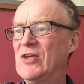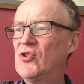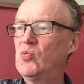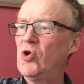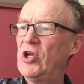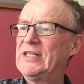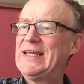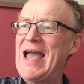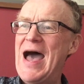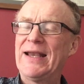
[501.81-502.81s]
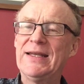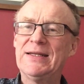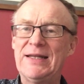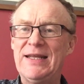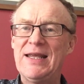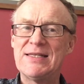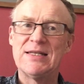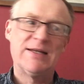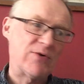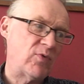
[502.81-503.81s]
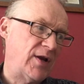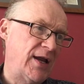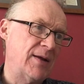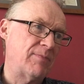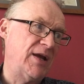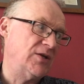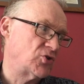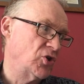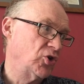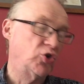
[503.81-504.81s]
The word gan literally means